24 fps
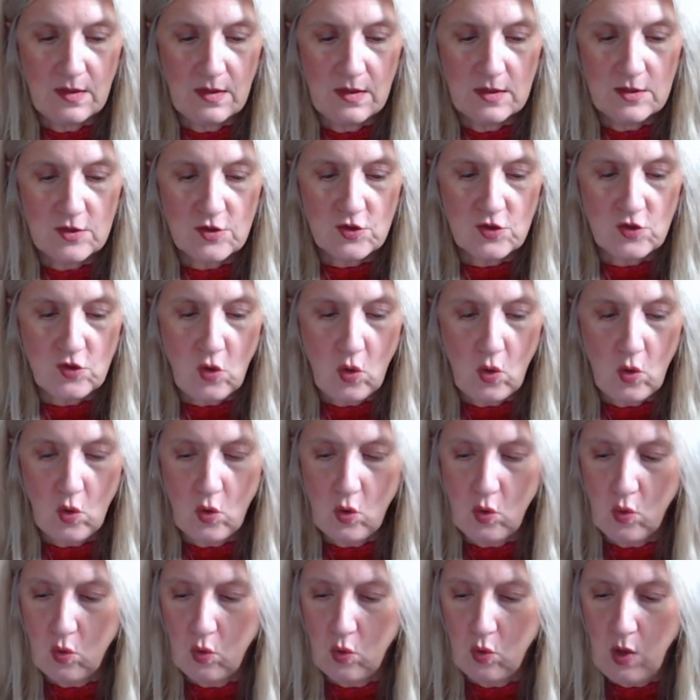
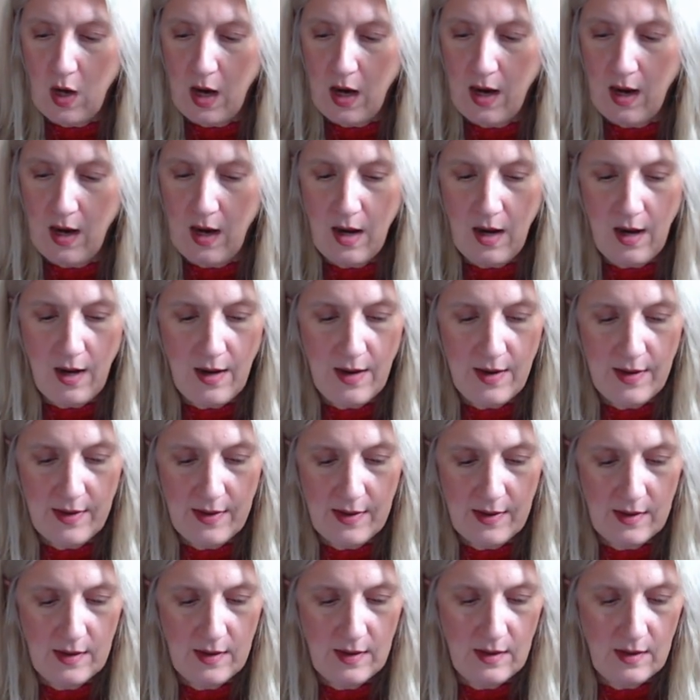so
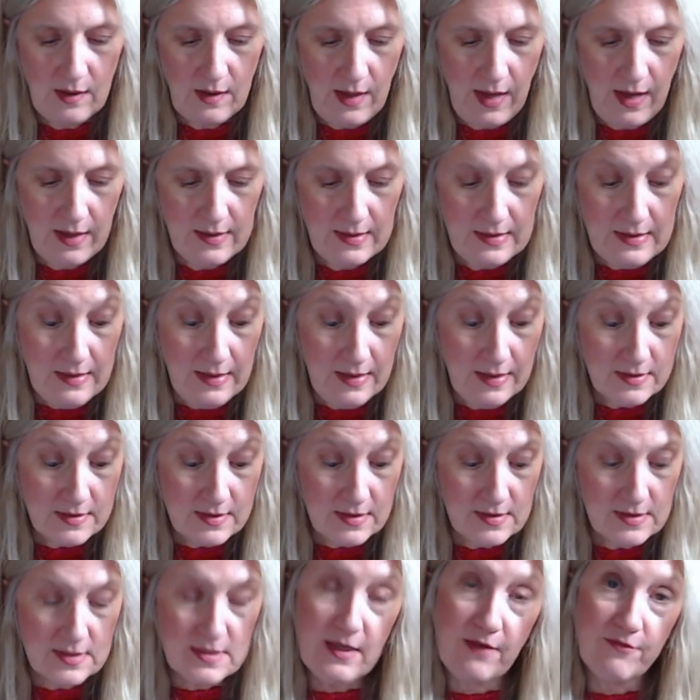I had knit
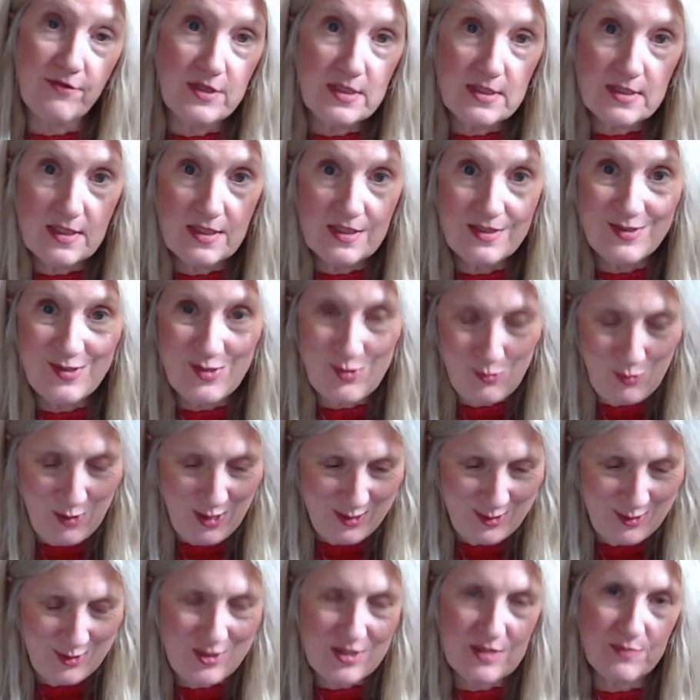17
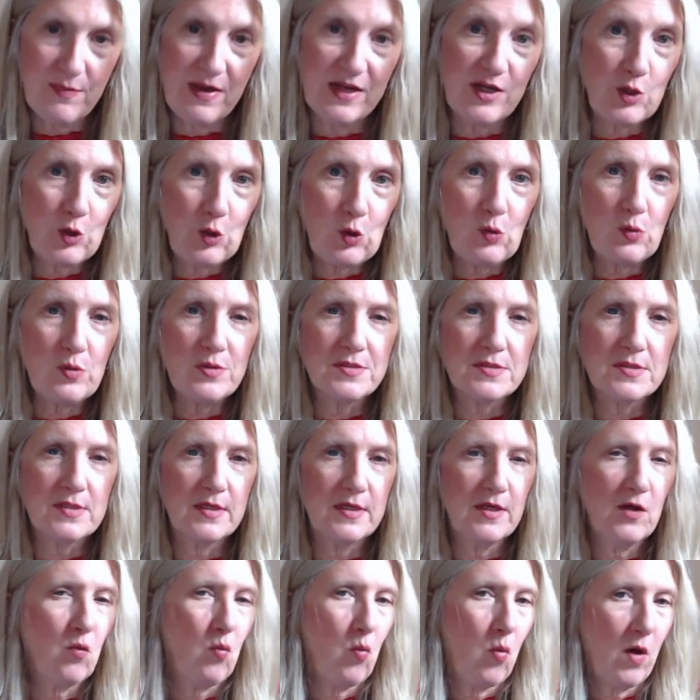sweaters. My goal was to
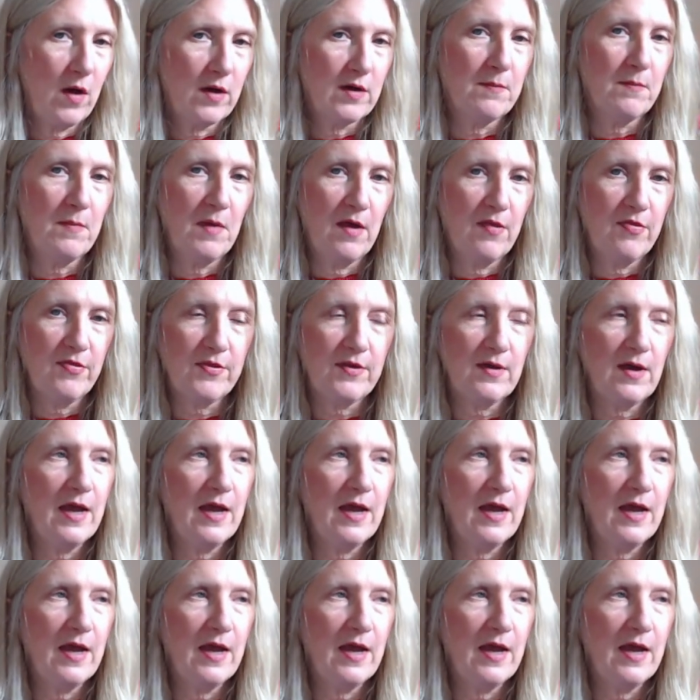knit one a month.